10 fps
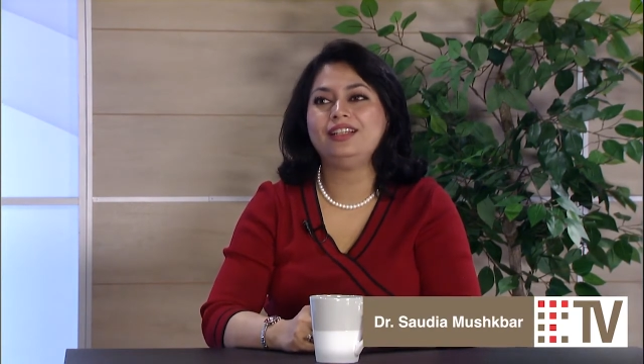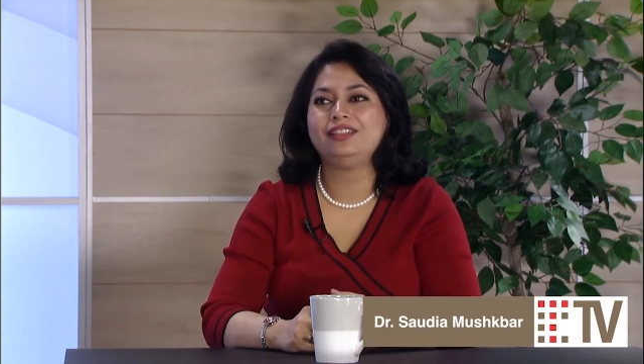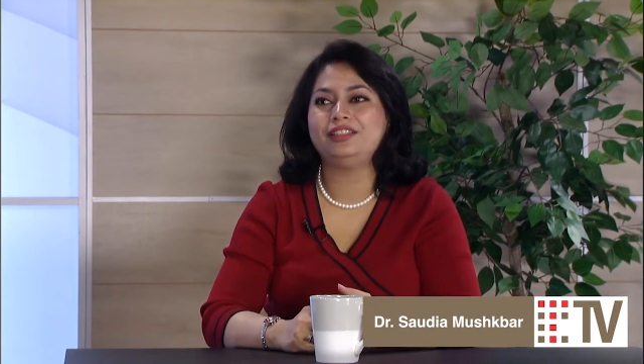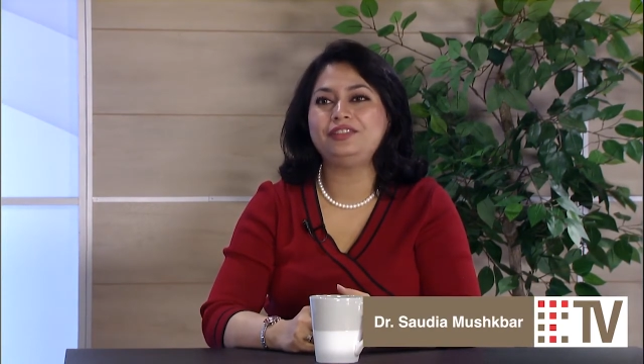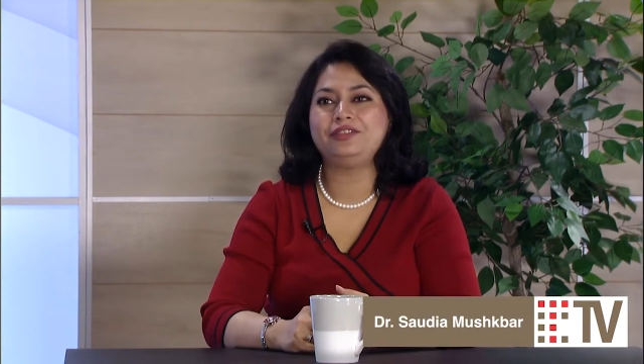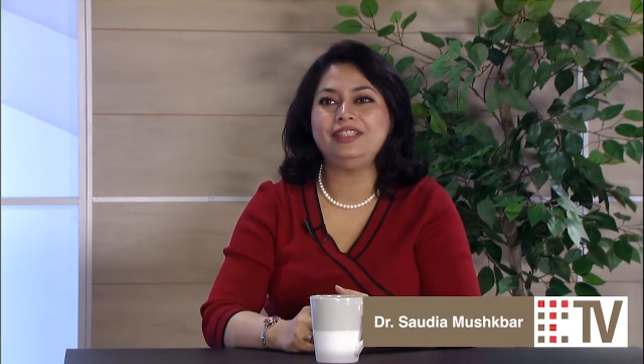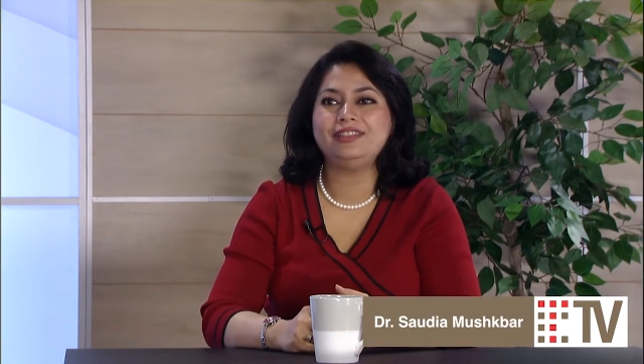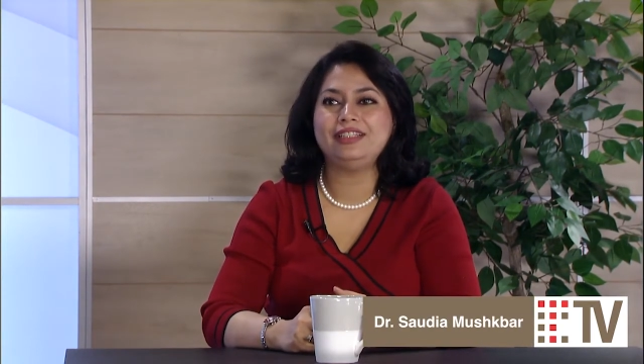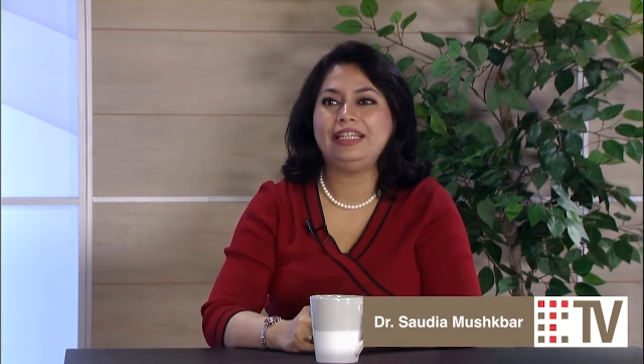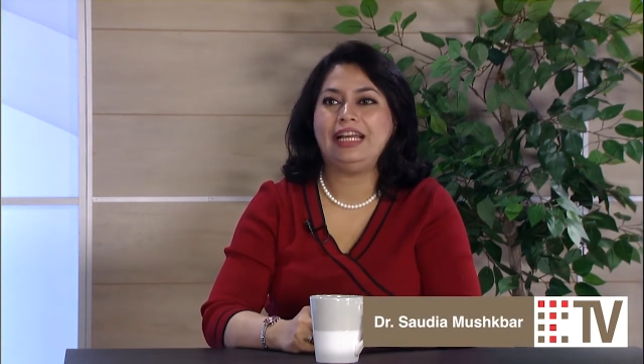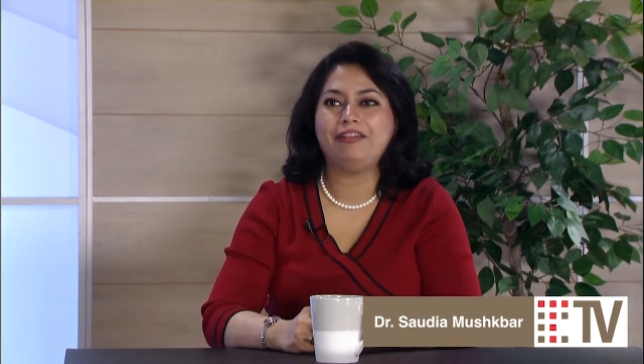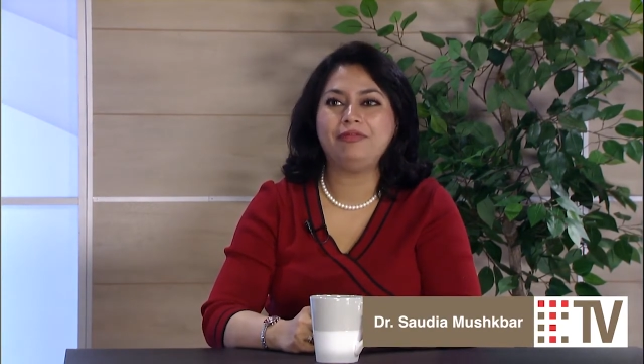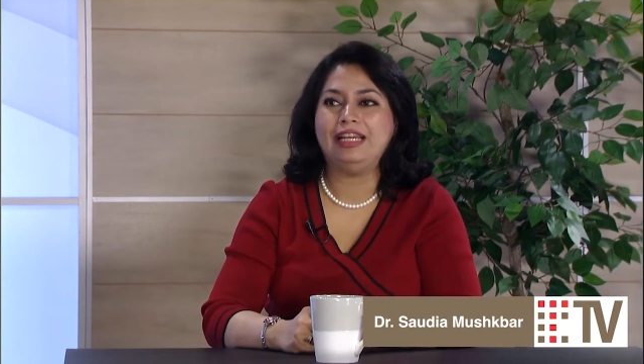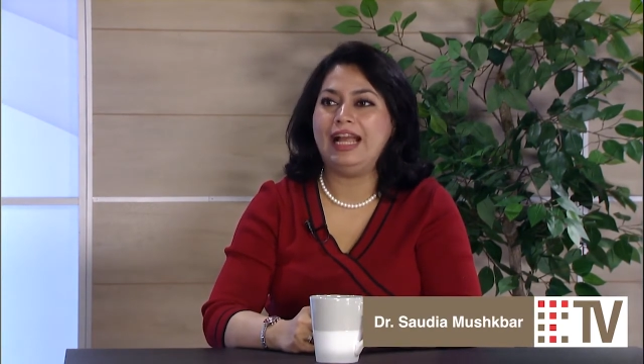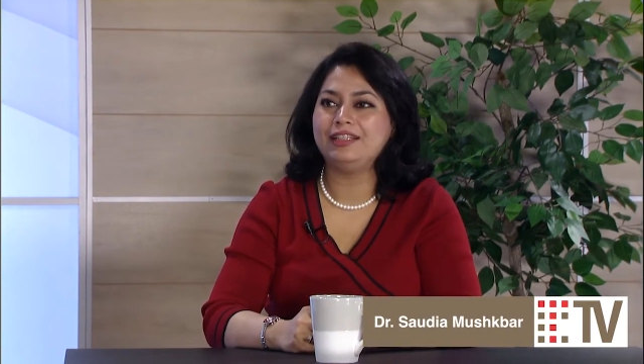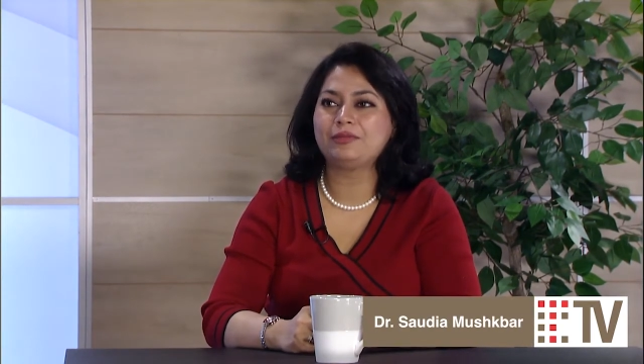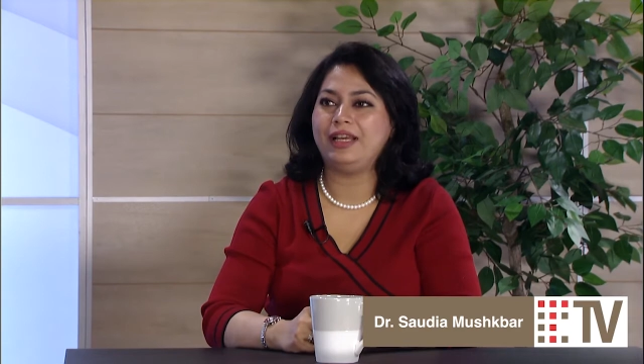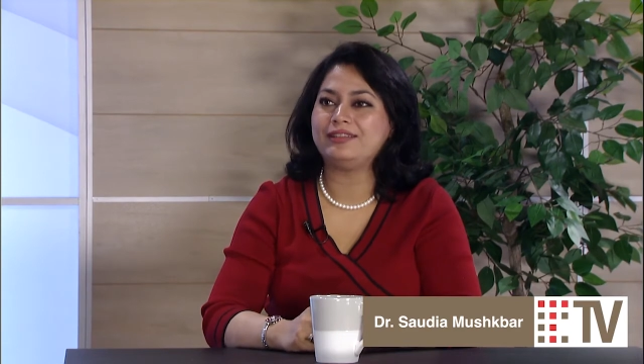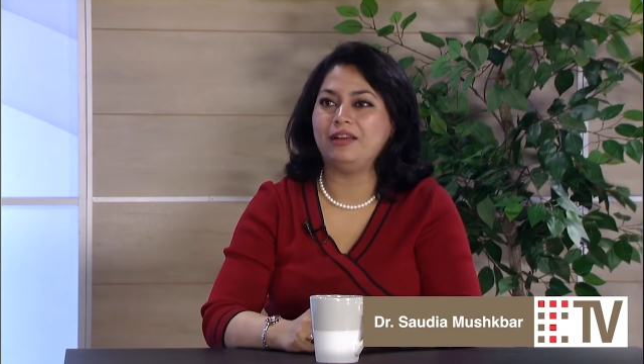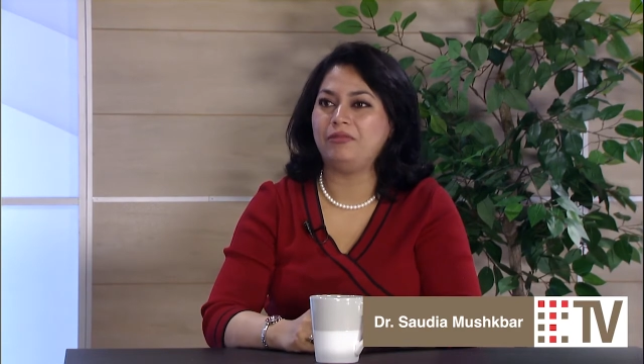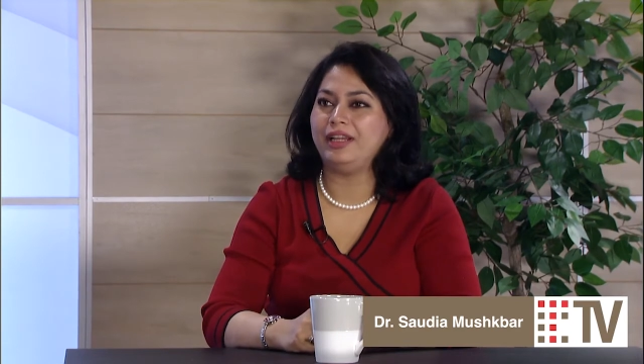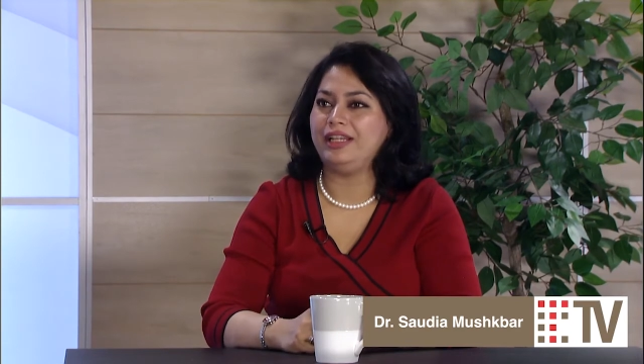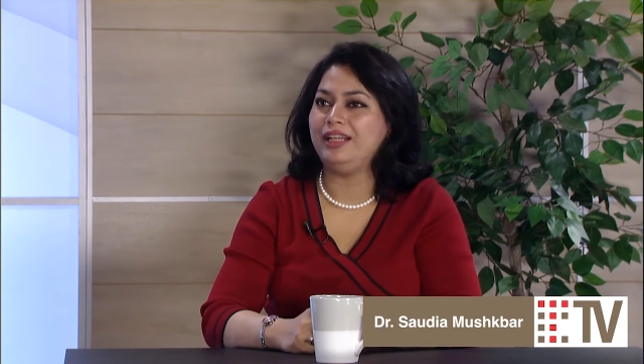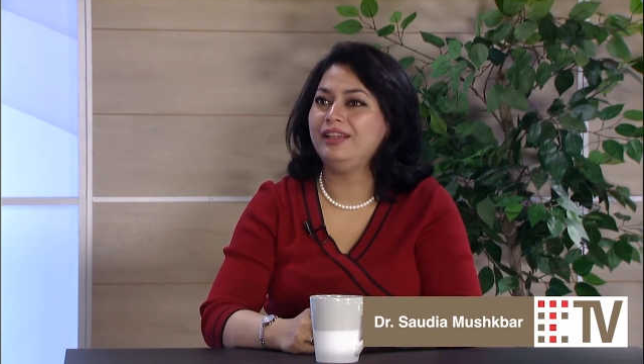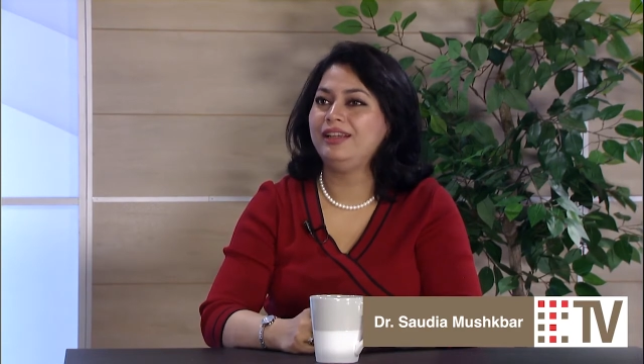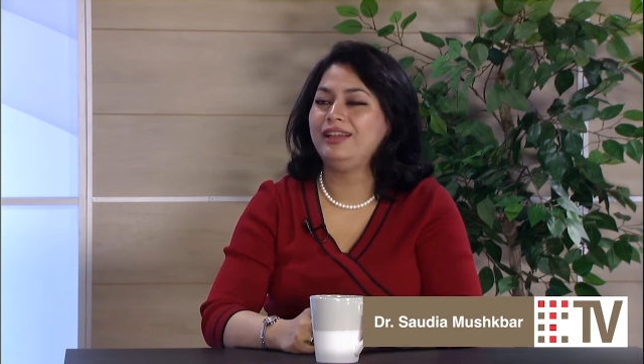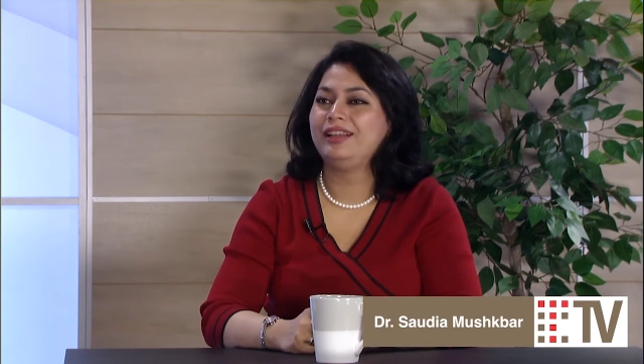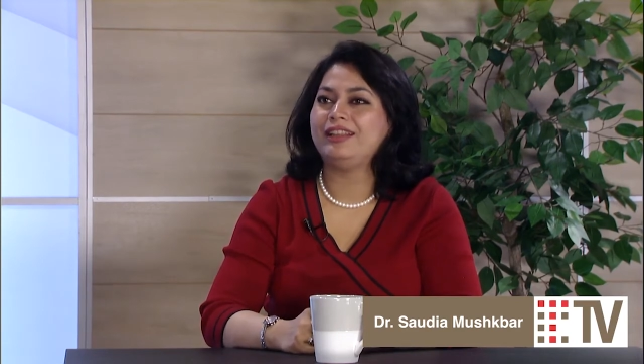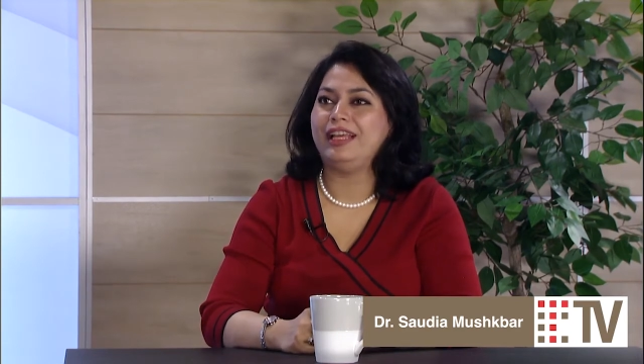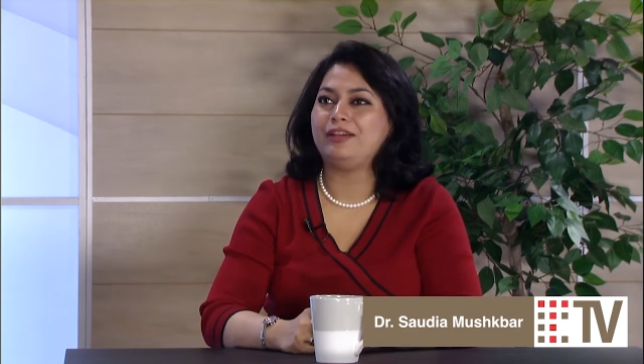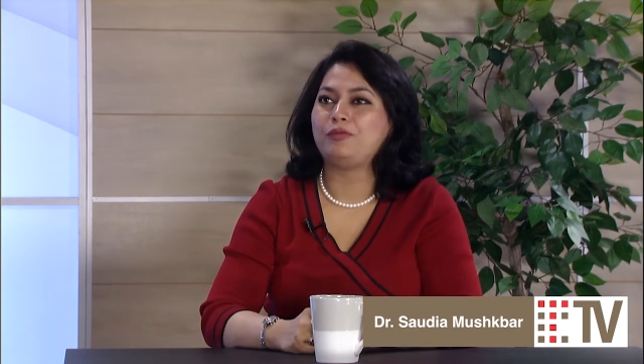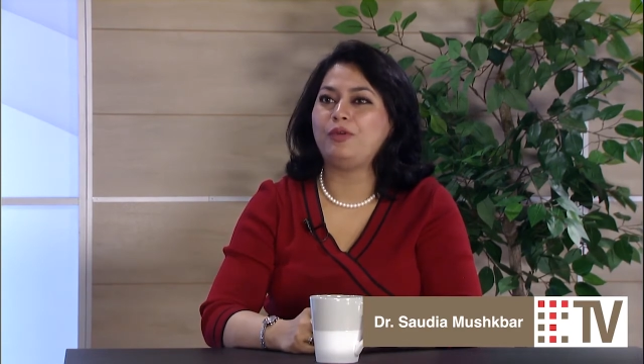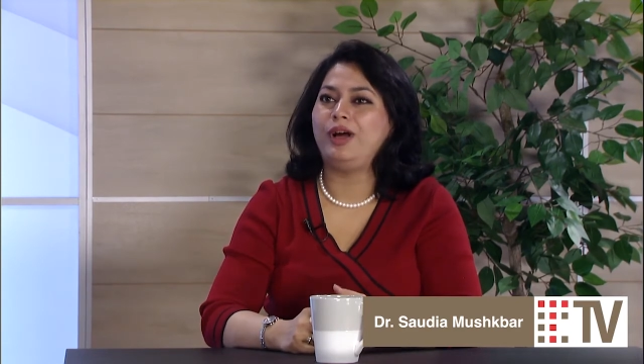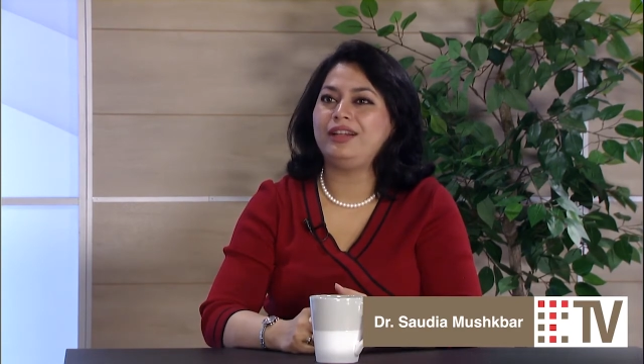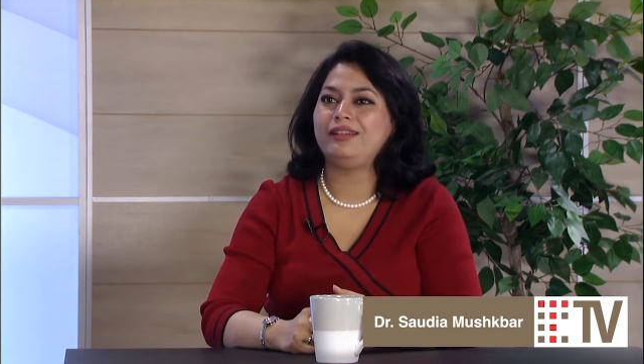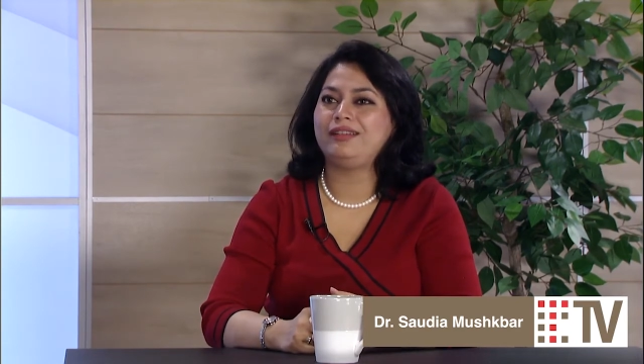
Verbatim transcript: Just recently I have been asked by somebody that what,